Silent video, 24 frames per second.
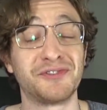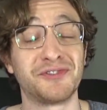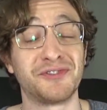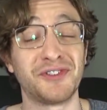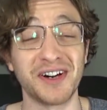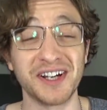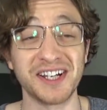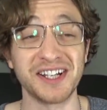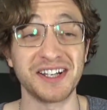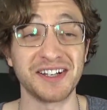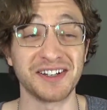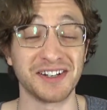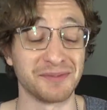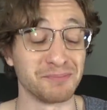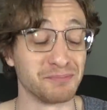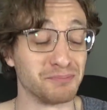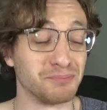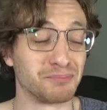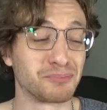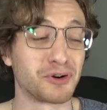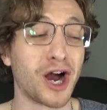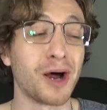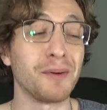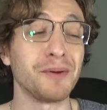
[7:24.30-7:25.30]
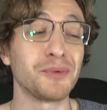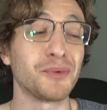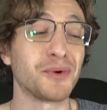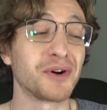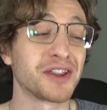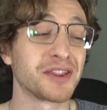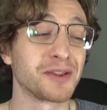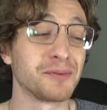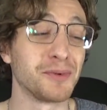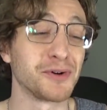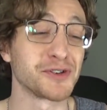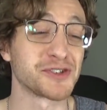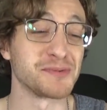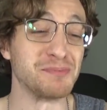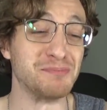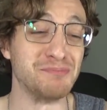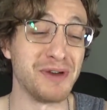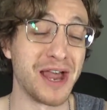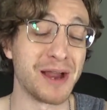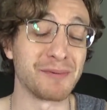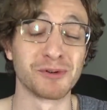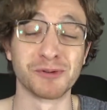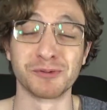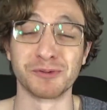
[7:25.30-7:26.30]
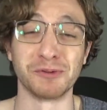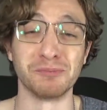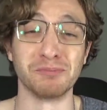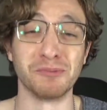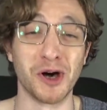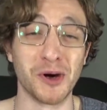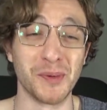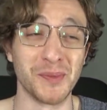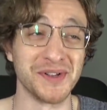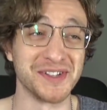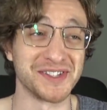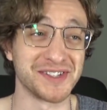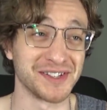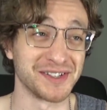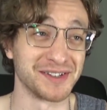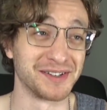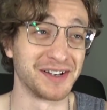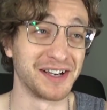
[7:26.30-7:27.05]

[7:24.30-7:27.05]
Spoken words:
probably one of the most memorable moments